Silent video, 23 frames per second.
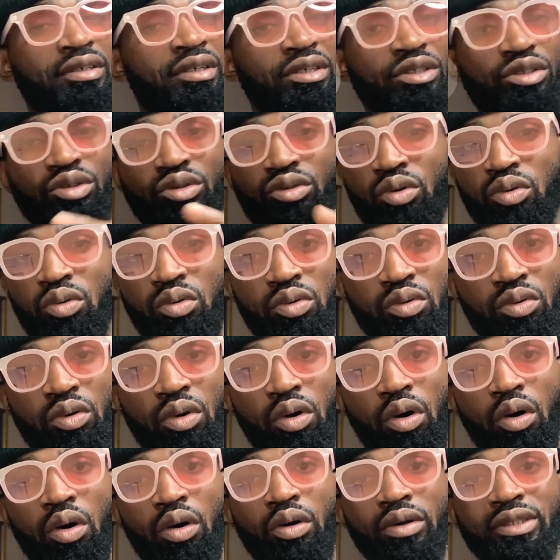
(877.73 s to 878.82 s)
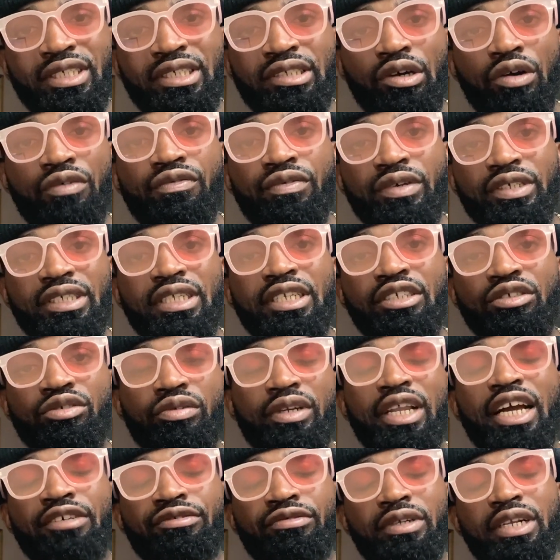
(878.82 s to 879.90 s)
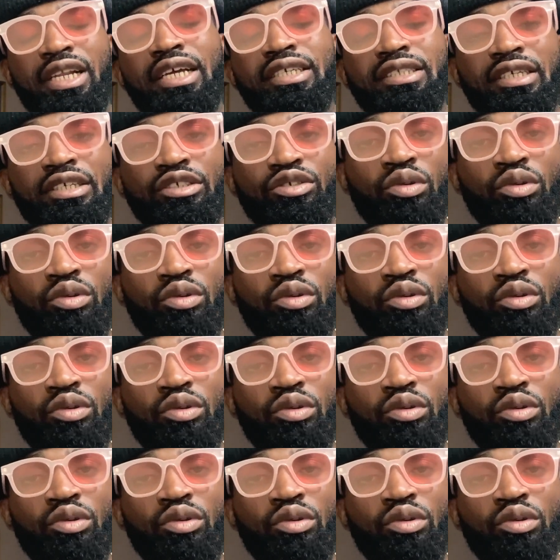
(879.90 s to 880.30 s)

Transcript: school, or self-written introductory letter.